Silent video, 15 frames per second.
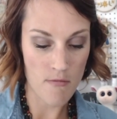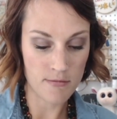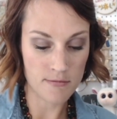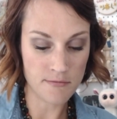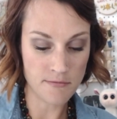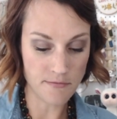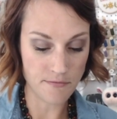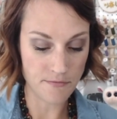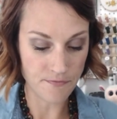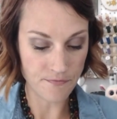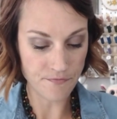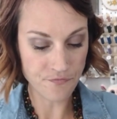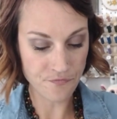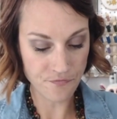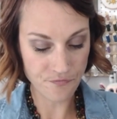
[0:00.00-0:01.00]
And
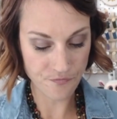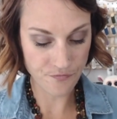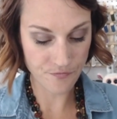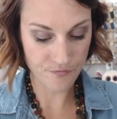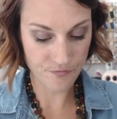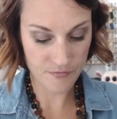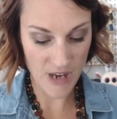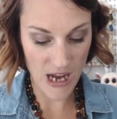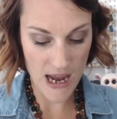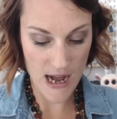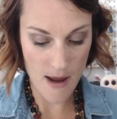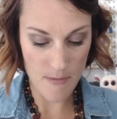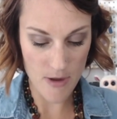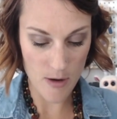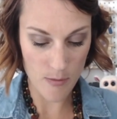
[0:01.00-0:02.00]

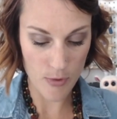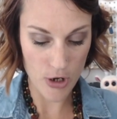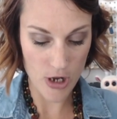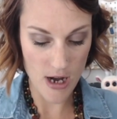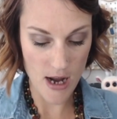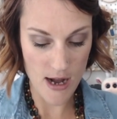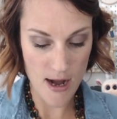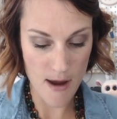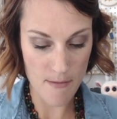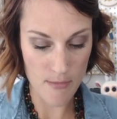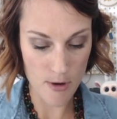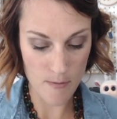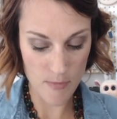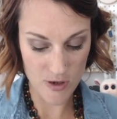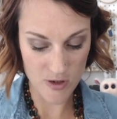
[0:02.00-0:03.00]
I'm going to put a
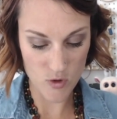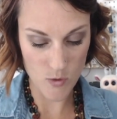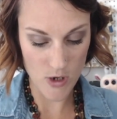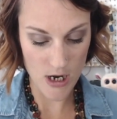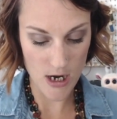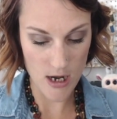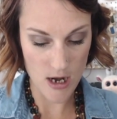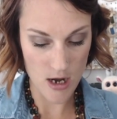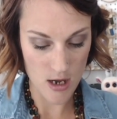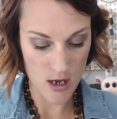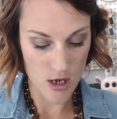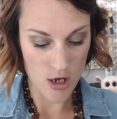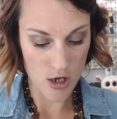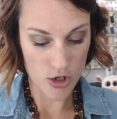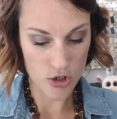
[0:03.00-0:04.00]
number between
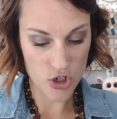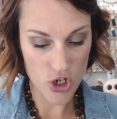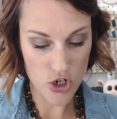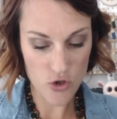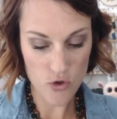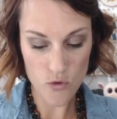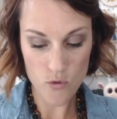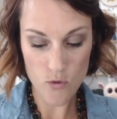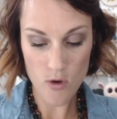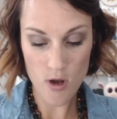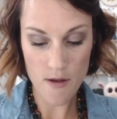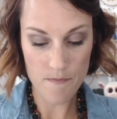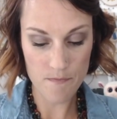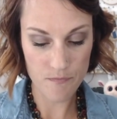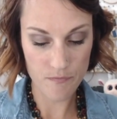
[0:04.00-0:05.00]
2
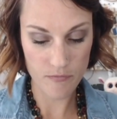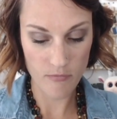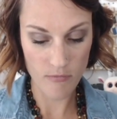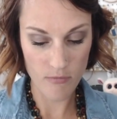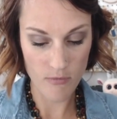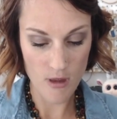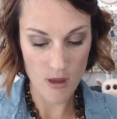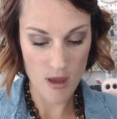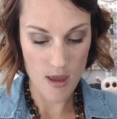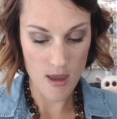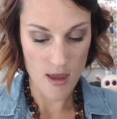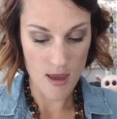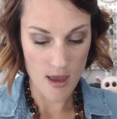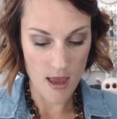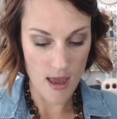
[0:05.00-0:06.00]

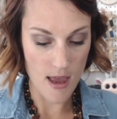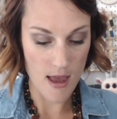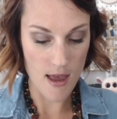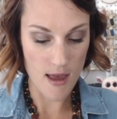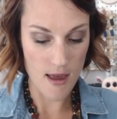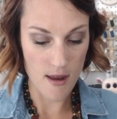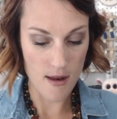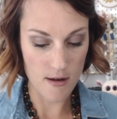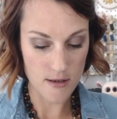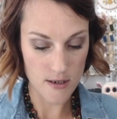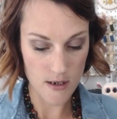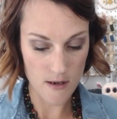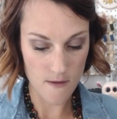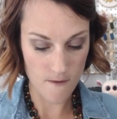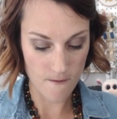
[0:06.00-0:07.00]

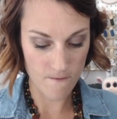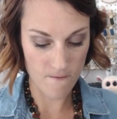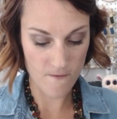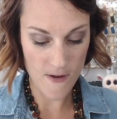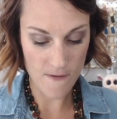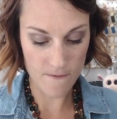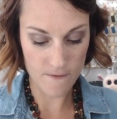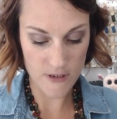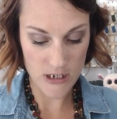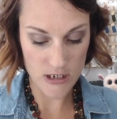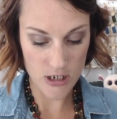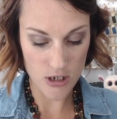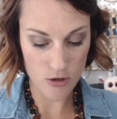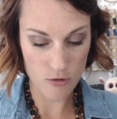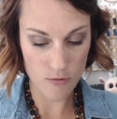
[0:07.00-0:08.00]
and
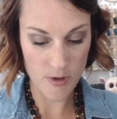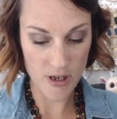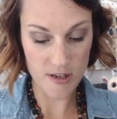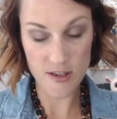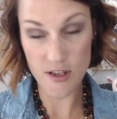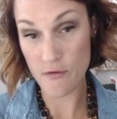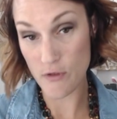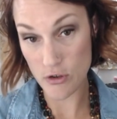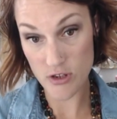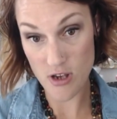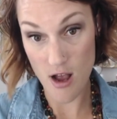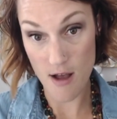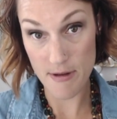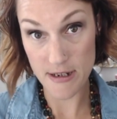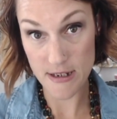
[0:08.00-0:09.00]
52 because the first
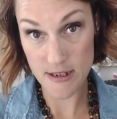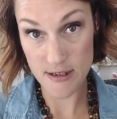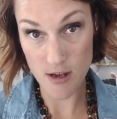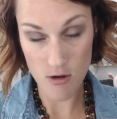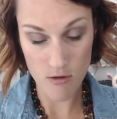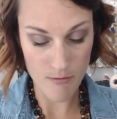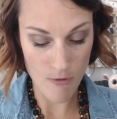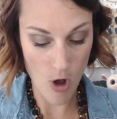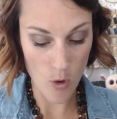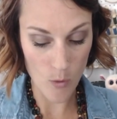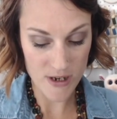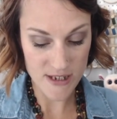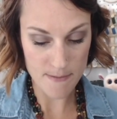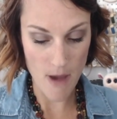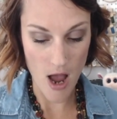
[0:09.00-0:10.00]
comment is
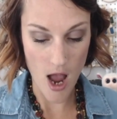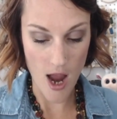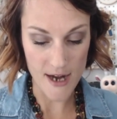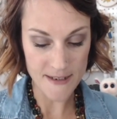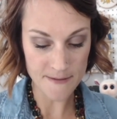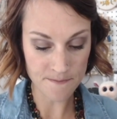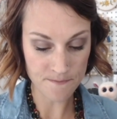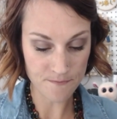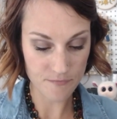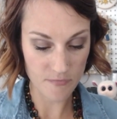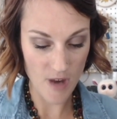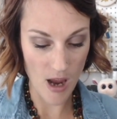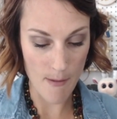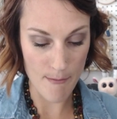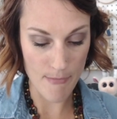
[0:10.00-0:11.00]
always mine
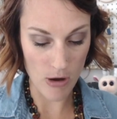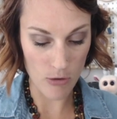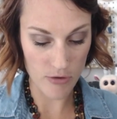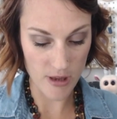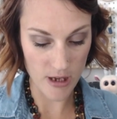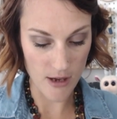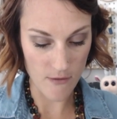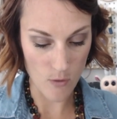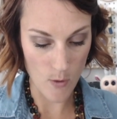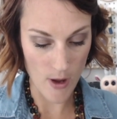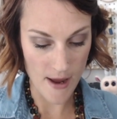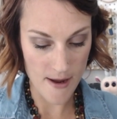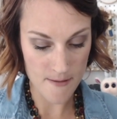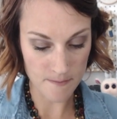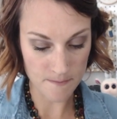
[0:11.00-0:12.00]
about the
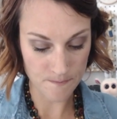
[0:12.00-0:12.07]
giveaway.